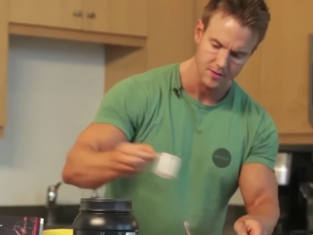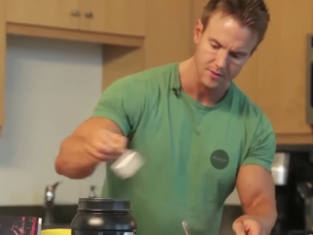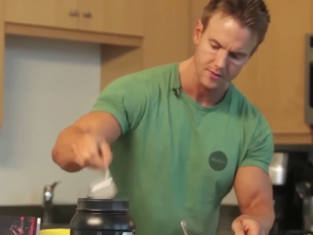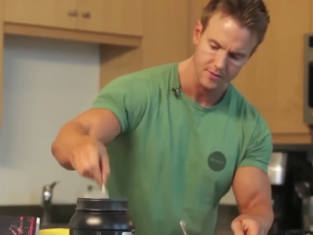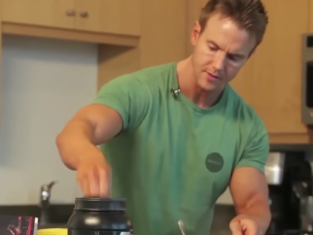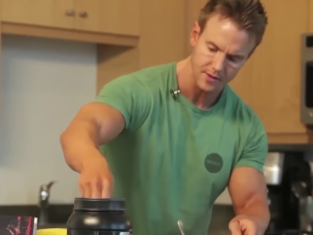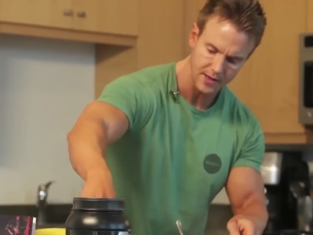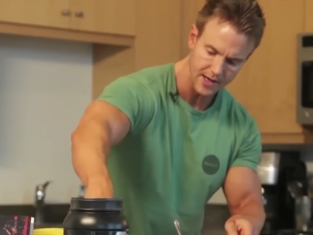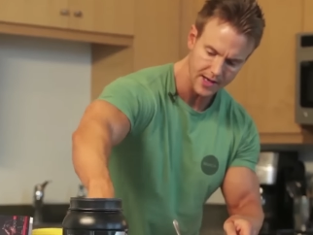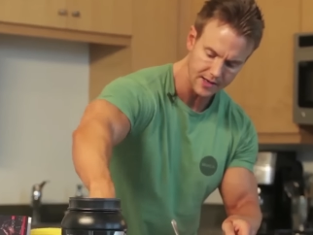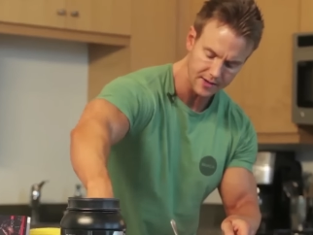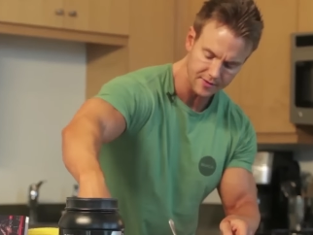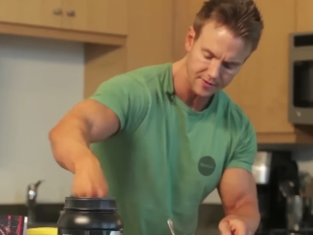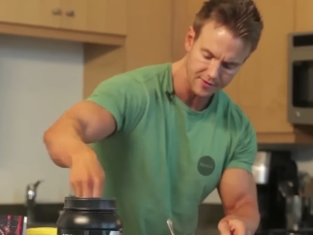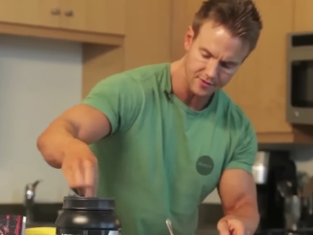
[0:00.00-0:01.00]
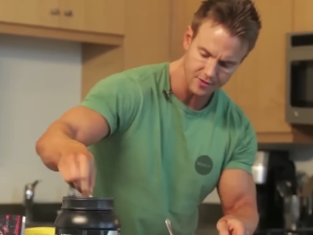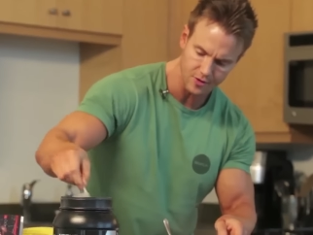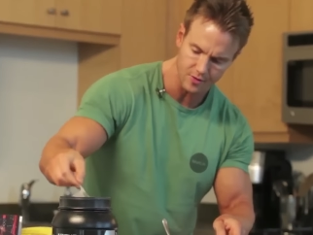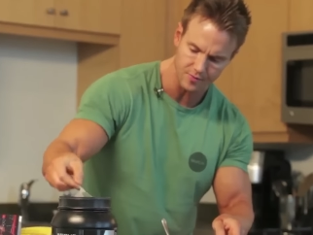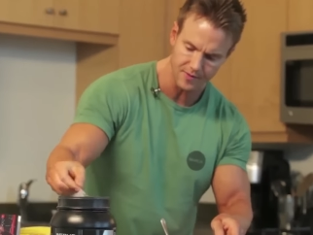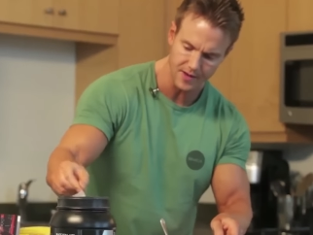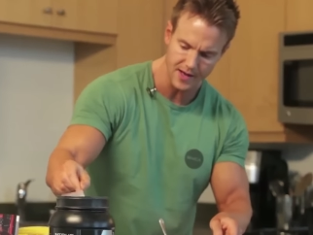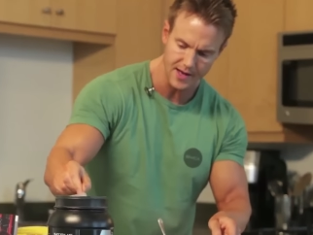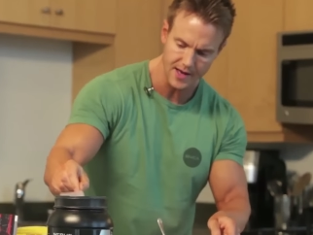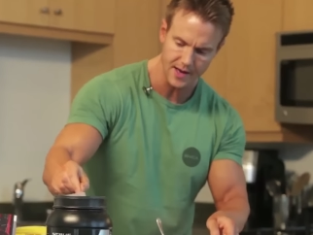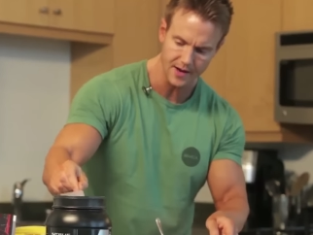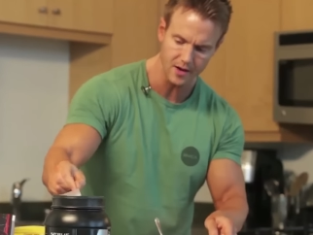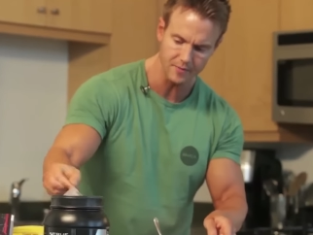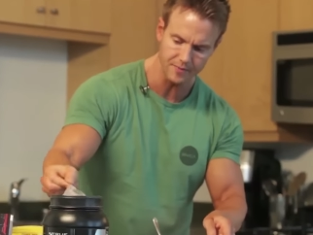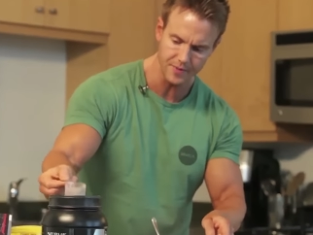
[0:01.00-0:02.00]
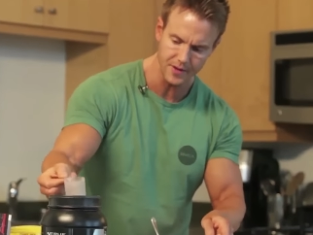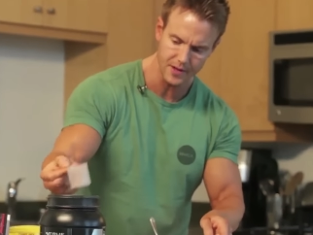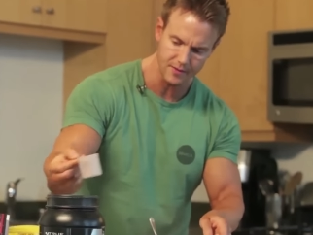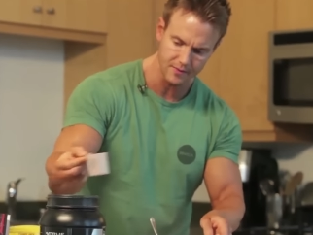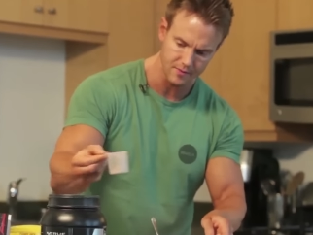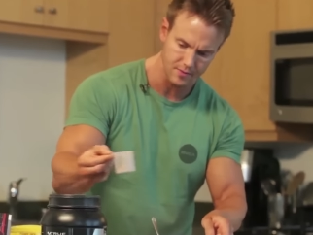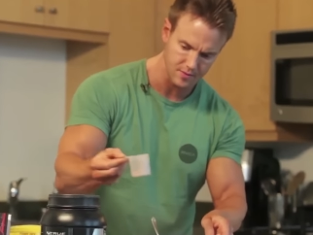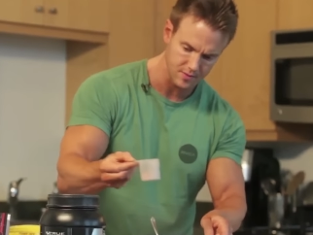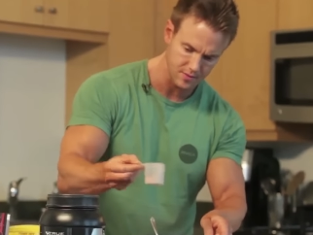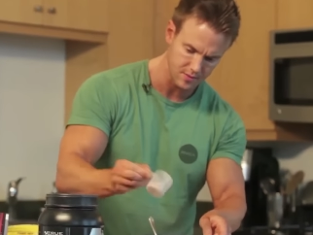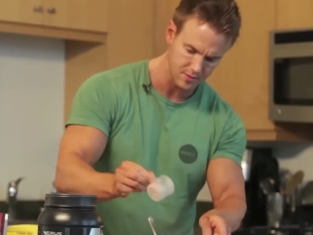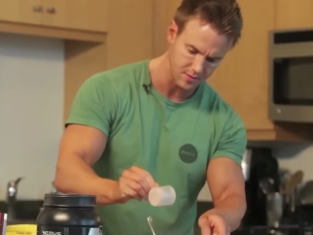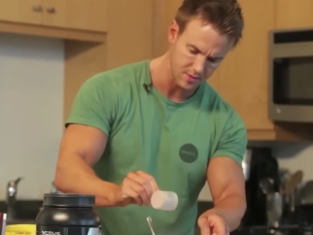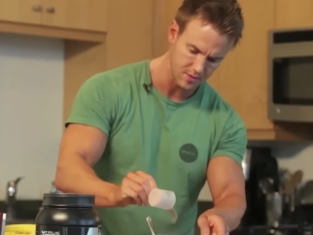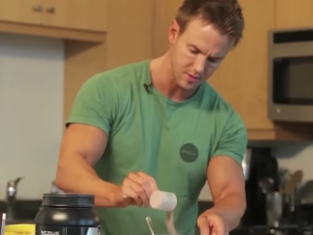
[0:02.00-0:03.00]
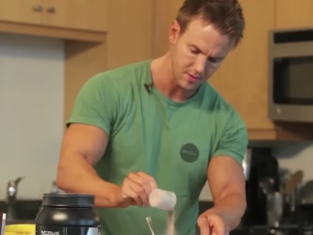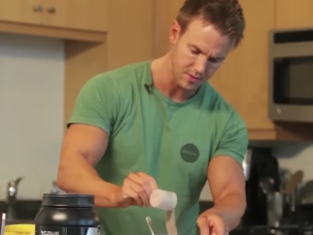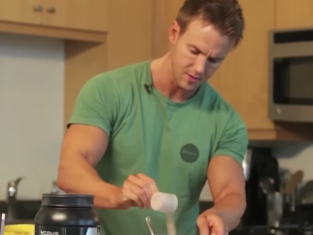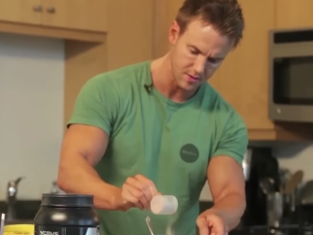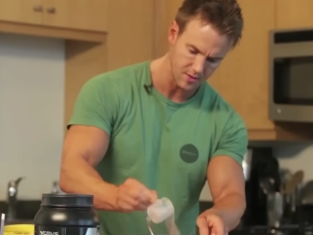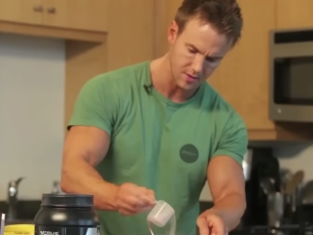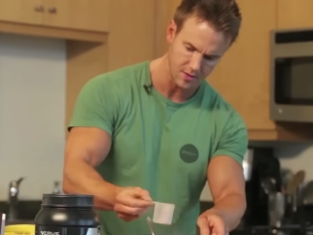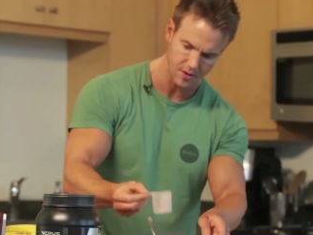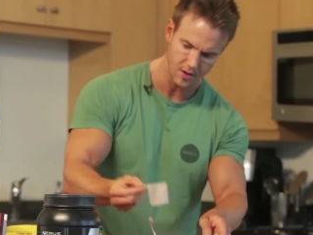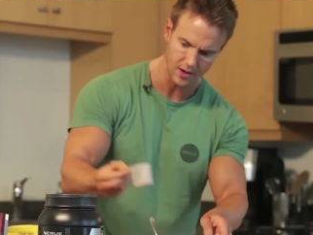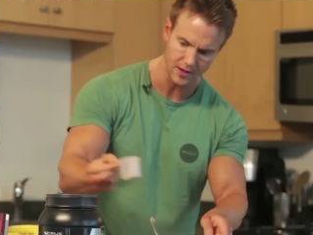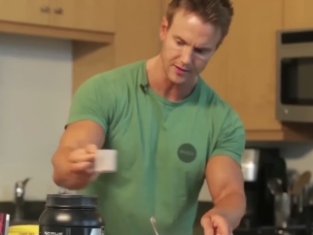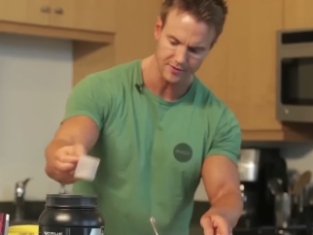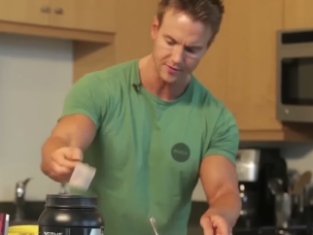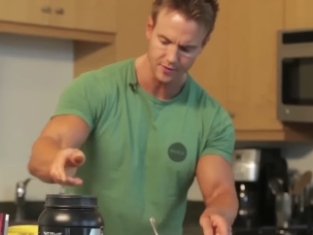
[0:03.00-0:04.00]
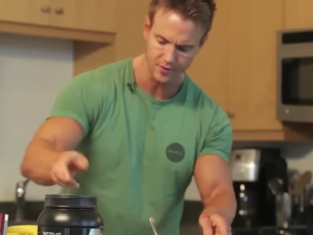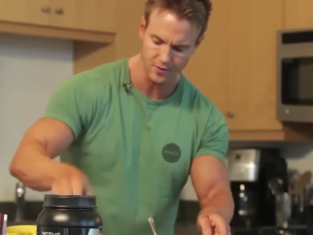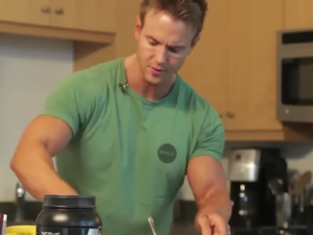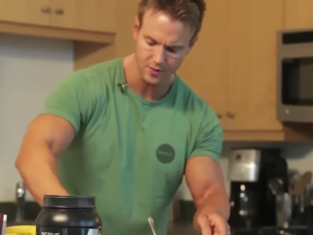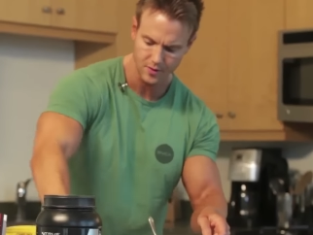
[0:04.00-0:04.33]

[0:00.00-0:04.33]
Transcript: I'm gonna add a scoop and a bit, like so.